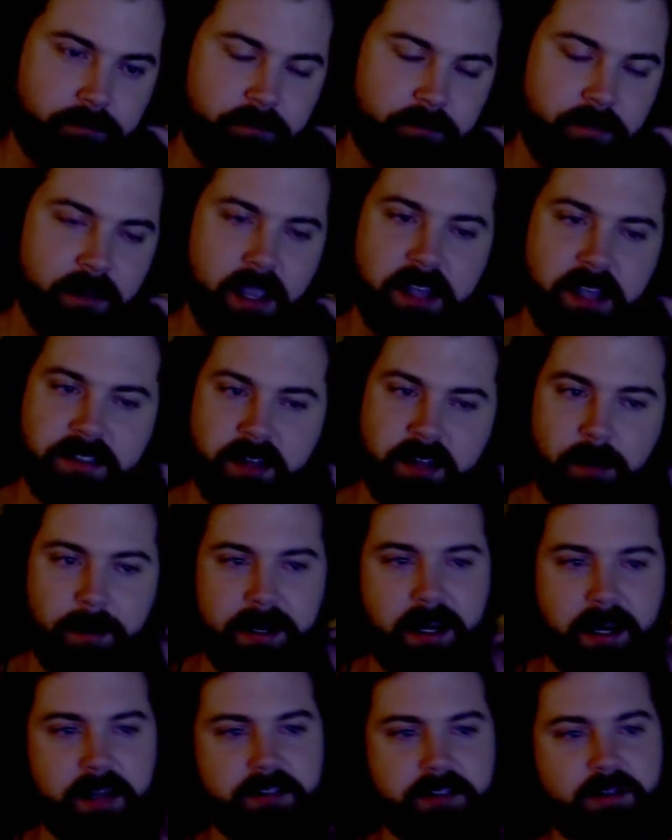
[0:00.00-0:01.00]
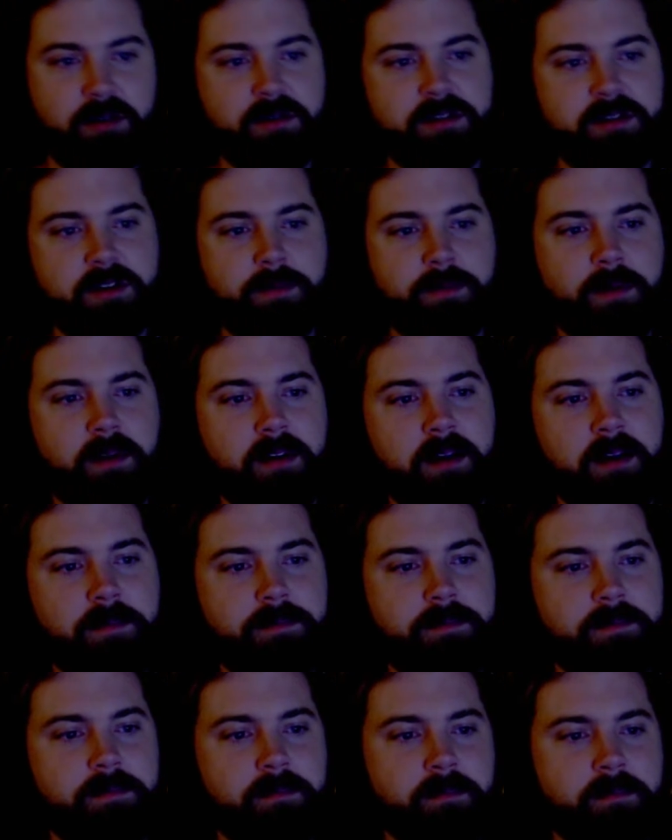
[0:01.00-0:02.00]
I saw my dad's cruiser pull up
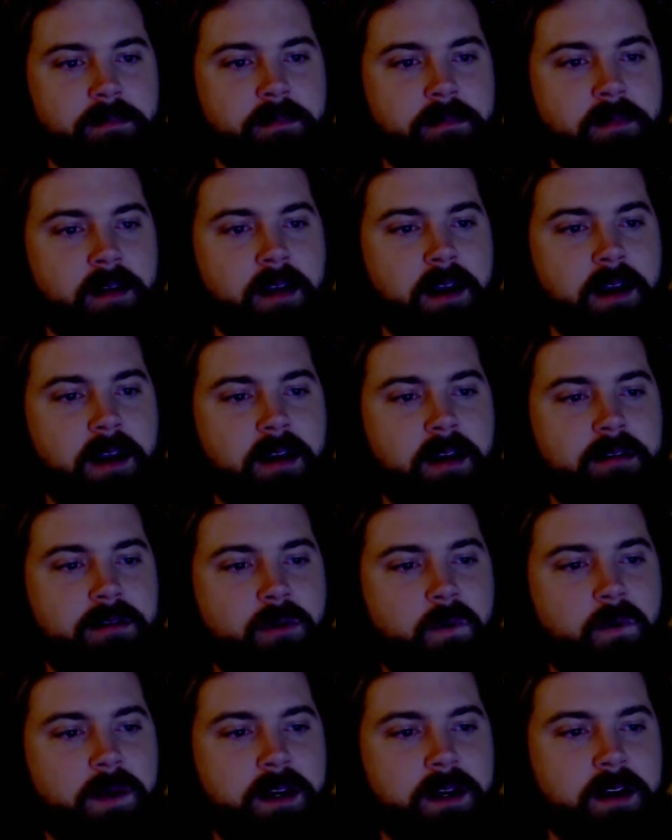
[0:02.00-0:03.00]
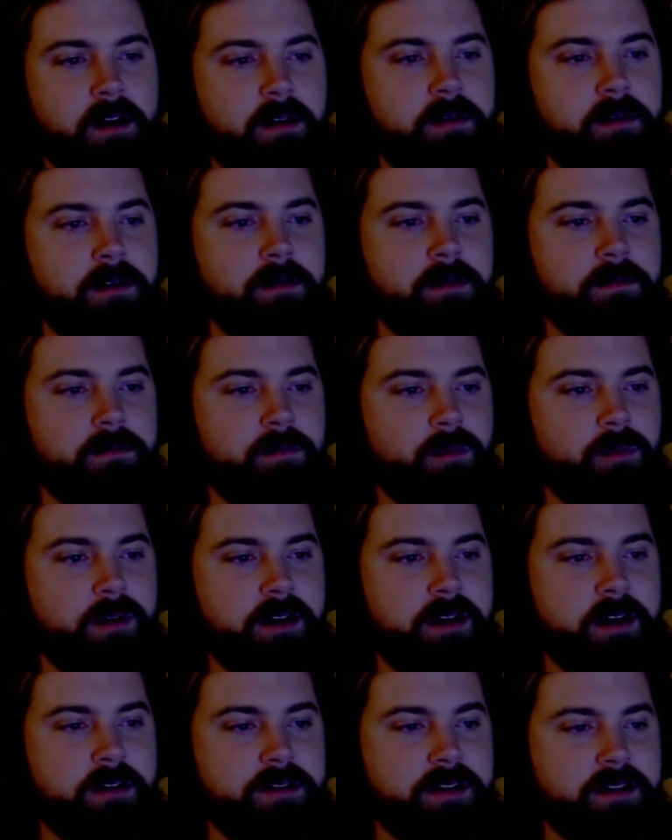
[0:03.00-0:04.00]
out the window and went
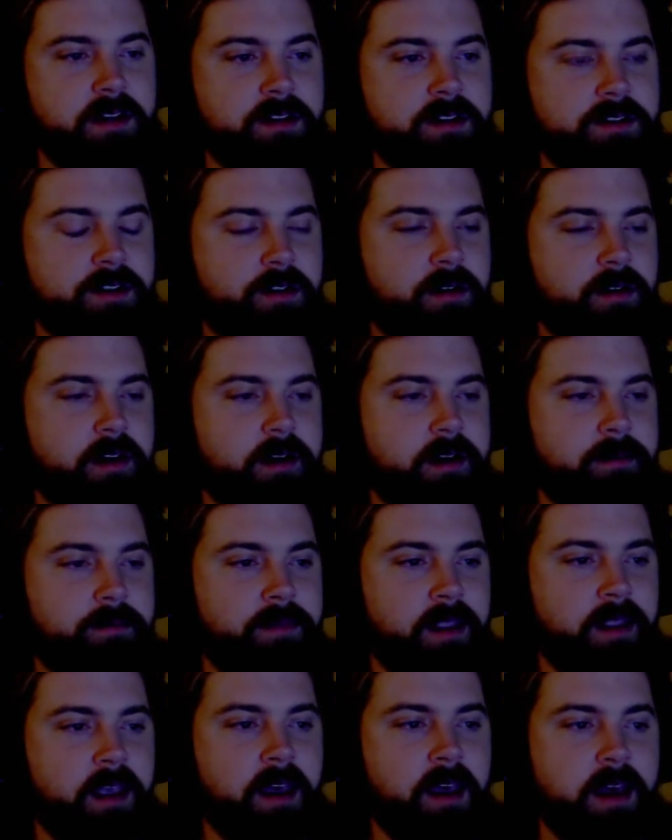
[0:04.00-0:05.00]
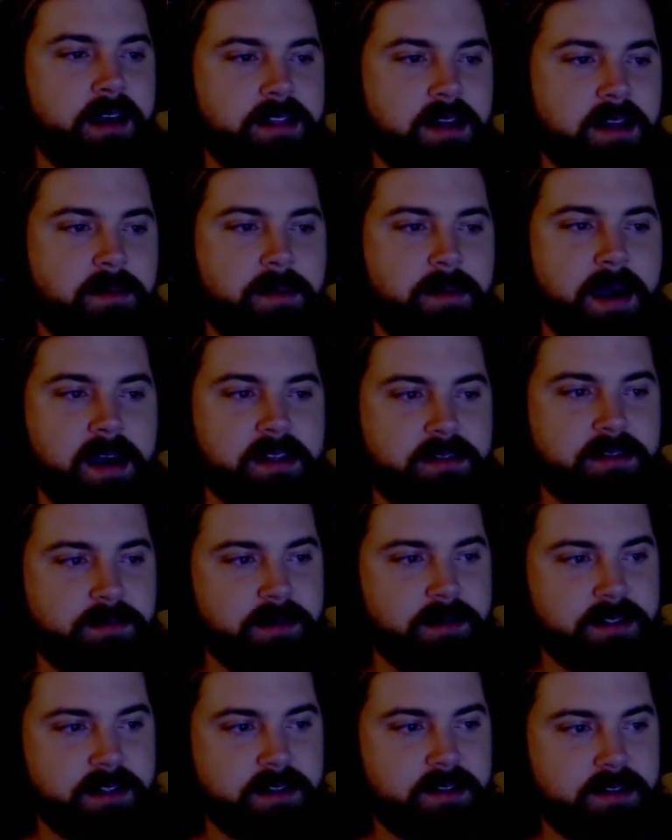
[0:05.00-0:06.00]
downstairs to greet him. As I passed my
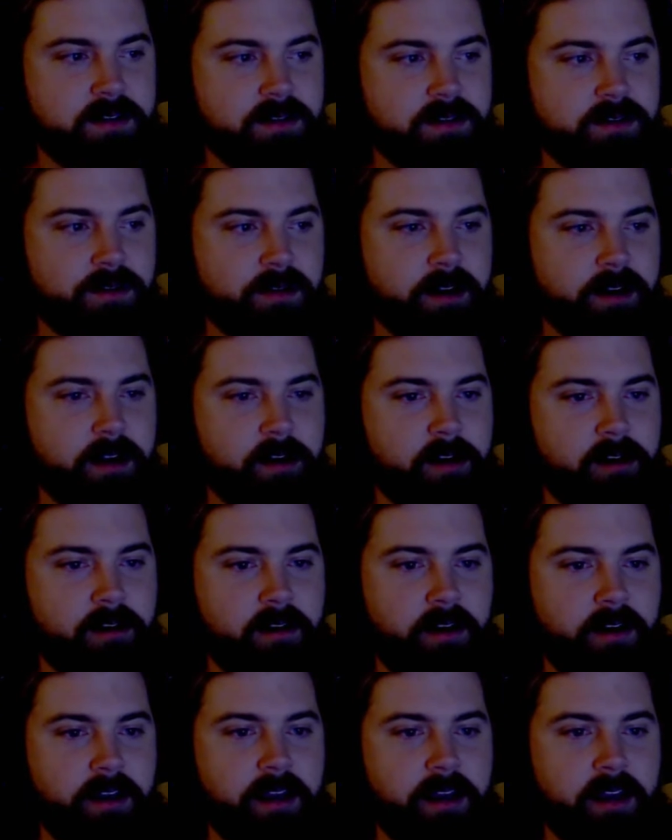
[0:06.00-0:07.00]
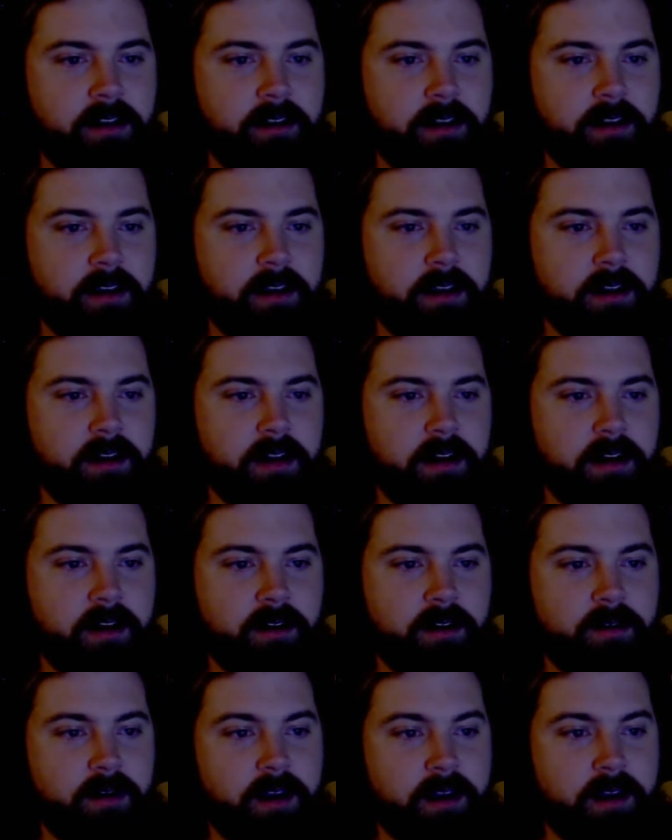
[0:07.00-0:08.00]
sister's door, I heard her giggling in that
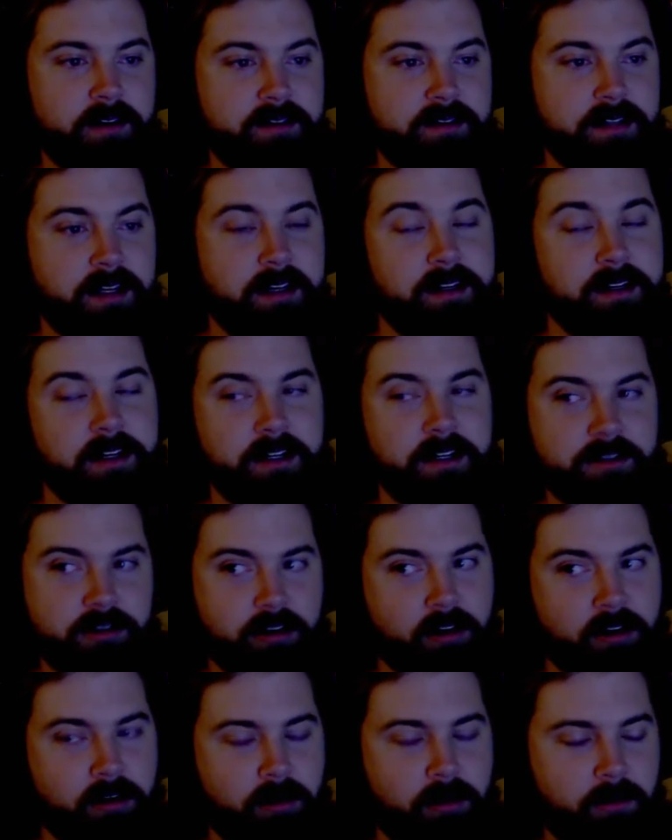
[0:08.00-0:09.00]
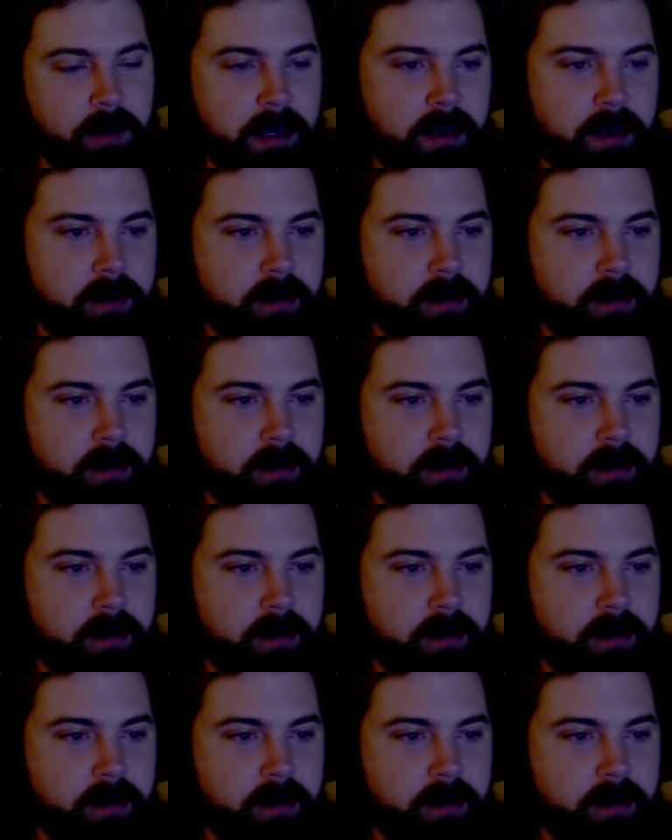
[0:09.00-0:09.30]
annoying teenage girl way.